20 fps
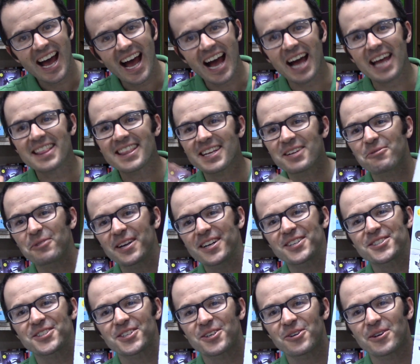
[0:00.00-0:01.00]
I think
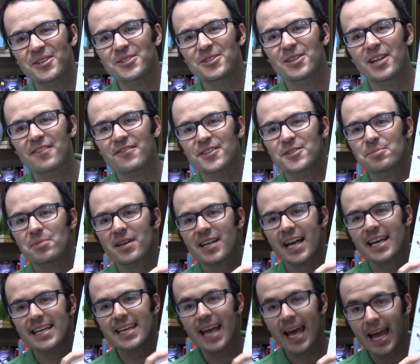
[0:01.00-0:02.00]
readers are going to love this book.
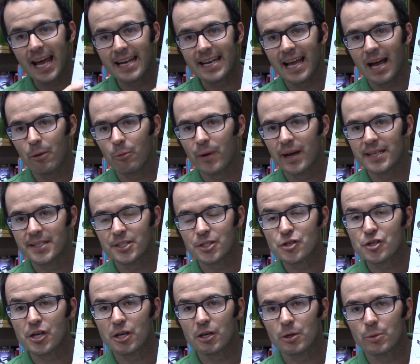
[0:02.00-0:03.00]
I cannot wait to
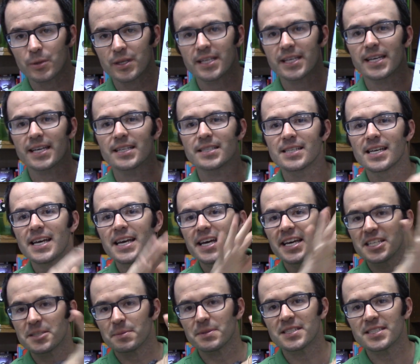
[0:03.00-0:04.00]
share it with kids.
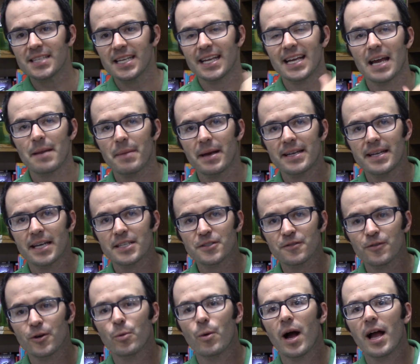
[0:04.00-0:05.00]
It's been sitting on my desk
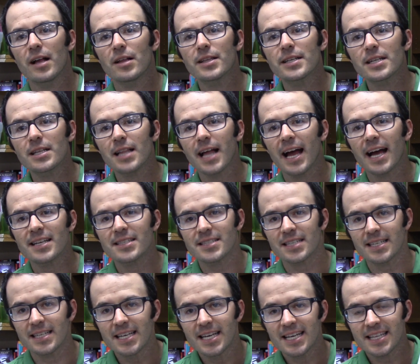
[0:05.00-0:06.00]
for a while in class,
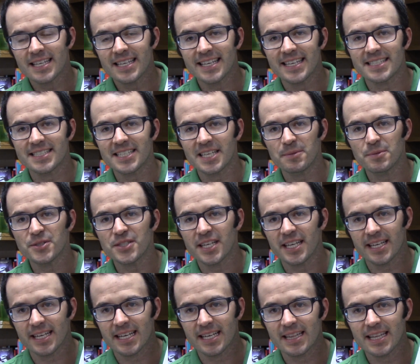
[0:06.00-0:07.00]
and the kids keep
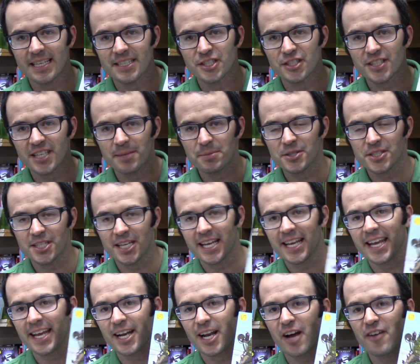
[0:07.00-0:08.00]
seeing it, and they just keep
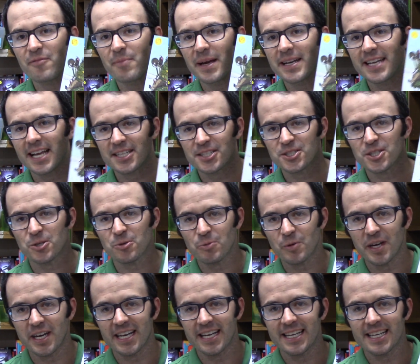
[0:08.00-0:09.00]
sneaking it off my desk and
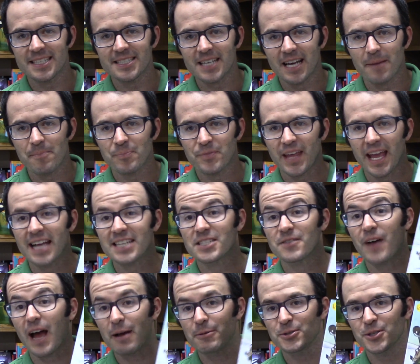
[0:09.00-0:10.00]
reading it. Um, they asked
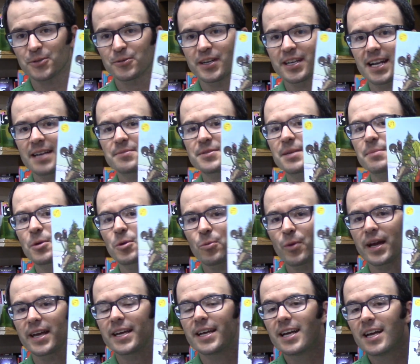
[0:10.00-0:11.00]
if I was going to read it. I said, I'm going to
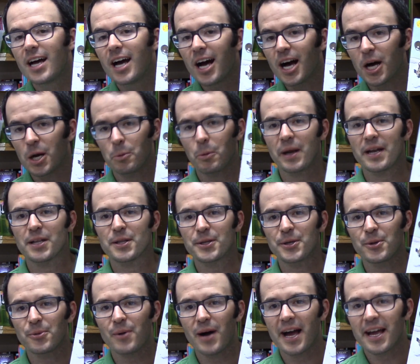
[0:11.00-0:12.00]
wait. I'll wait a
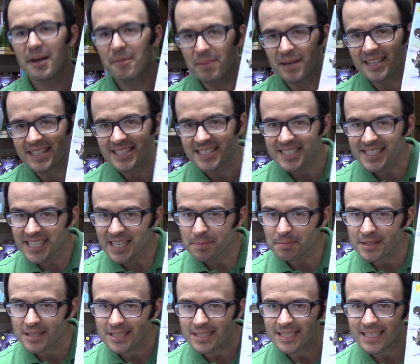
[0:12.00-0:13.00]
little while. But they just
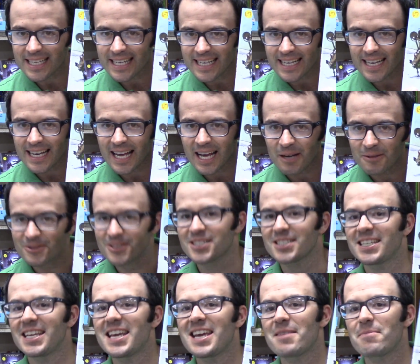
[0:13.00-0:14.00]
keep sneaking out and
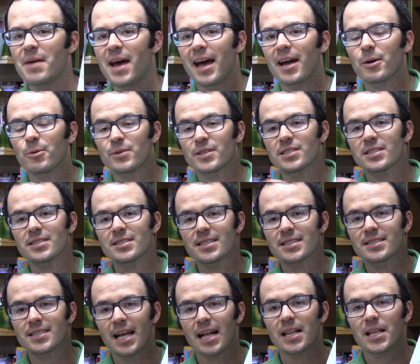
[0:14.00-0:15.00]
sneaking back, which is
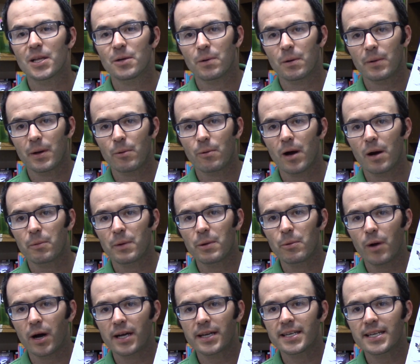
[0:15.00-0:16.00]
exactly what we want. We
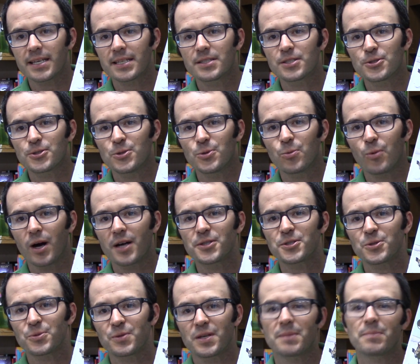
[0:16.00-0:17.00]
want kids to want
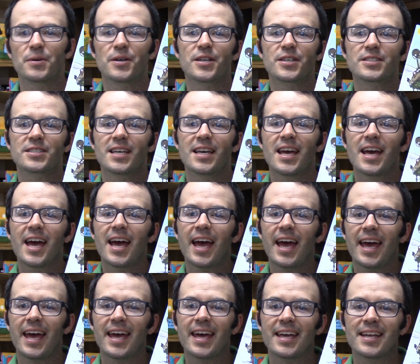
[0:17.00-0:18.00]
to read books
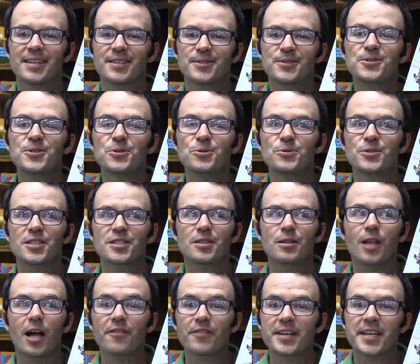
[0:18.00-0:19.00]
and to just
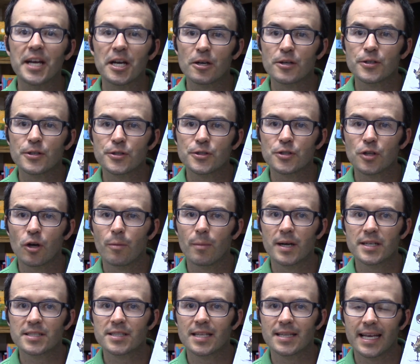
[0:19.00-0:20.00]
love a character so
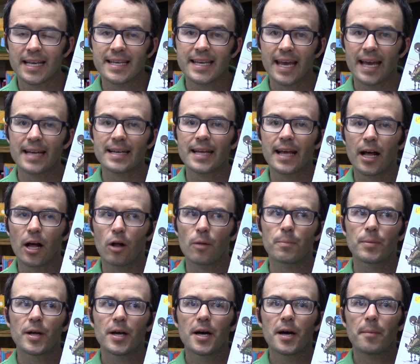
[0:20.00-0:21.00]
much that they can't
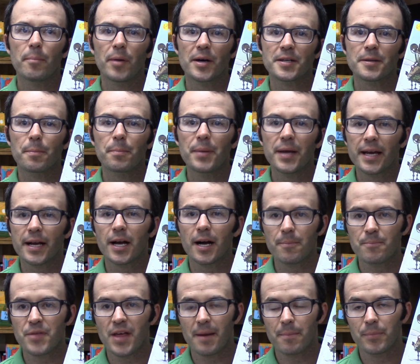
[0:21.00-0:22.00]
help but pick
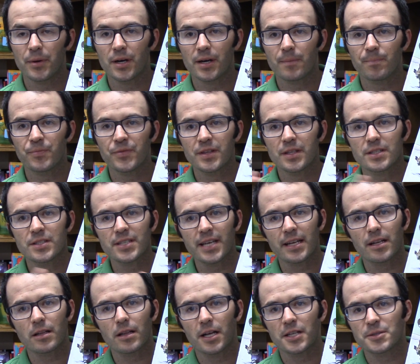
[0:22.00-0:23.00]
up that book
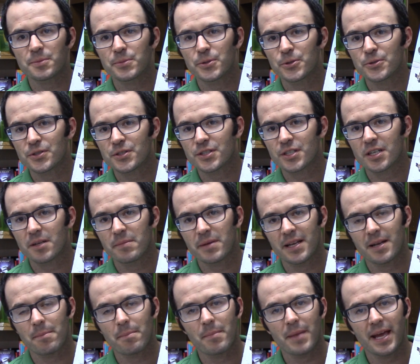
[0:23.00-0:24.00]
Santa Claus Bruce is going to be
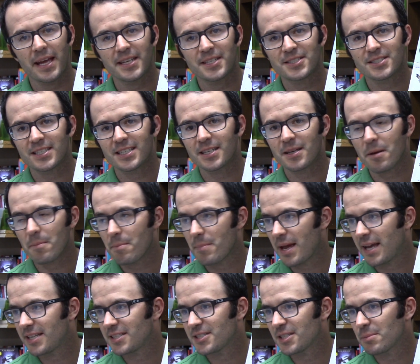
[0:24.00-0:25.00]
an amazing,
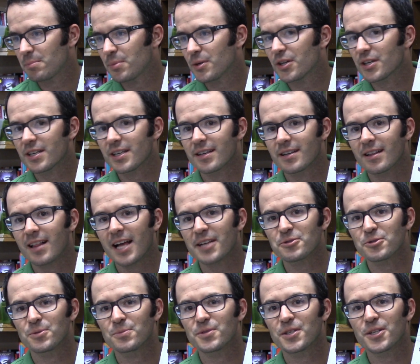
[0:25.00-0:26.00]
amazing book in
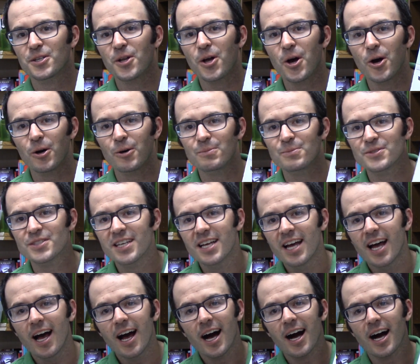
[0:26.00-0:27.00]
classrooms and in homes.
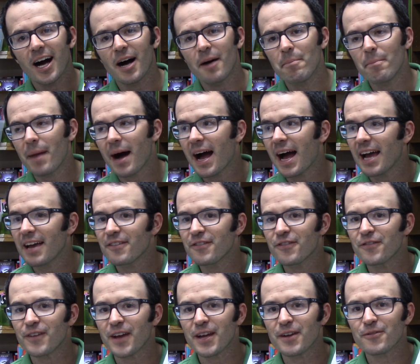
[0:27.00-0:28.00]
Uh, my
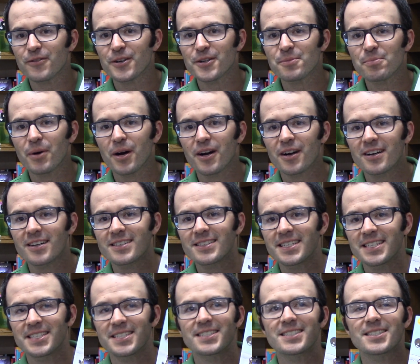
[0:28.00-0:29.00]
favorite part
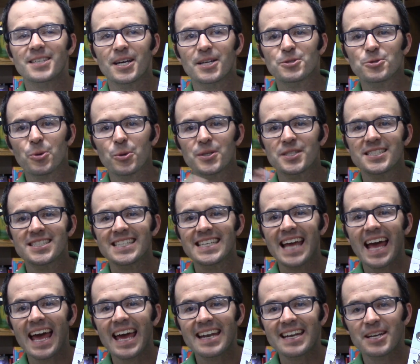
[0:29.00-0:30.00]
is uh, towards
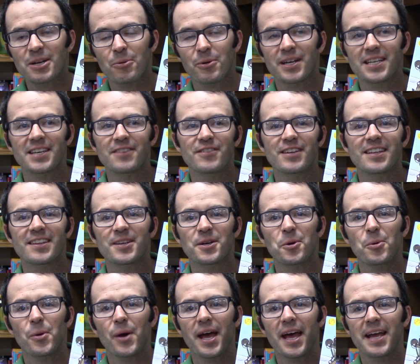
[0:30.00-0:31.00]
the end. I don't want to give anything
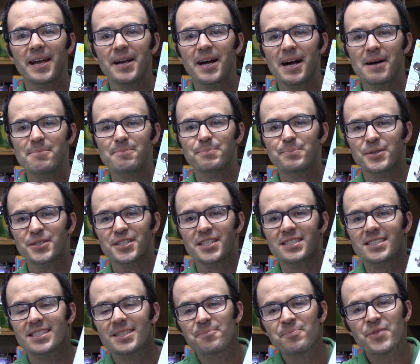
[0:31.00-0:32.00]
away, um, but
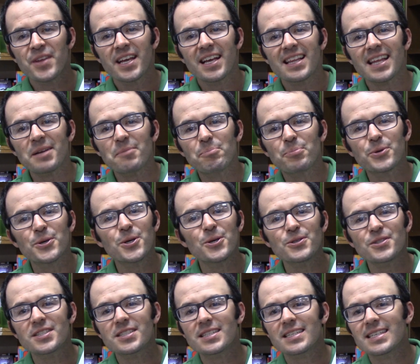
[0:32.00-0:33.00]
just like
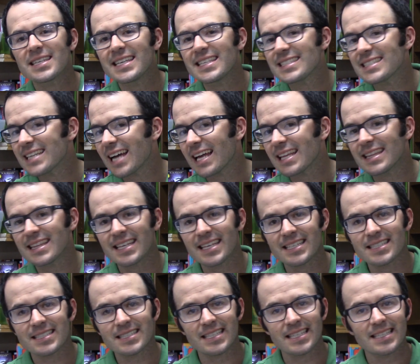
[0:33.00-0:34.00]
Bruce, he's got
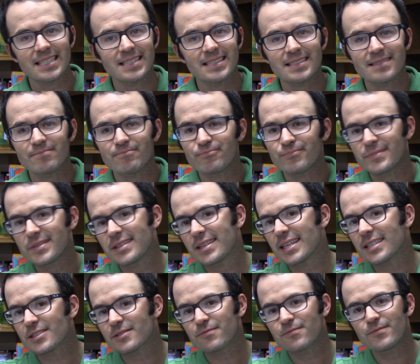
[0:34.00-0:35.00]
this,
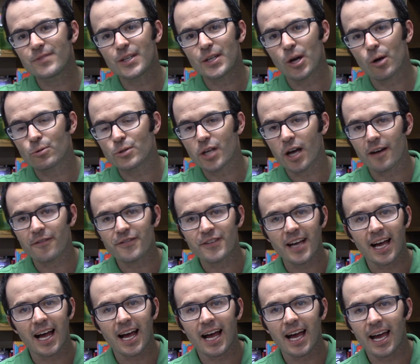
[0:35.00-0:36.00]
this, you know, tough
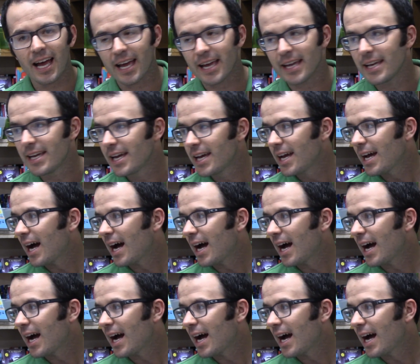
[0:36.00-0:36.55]
guy.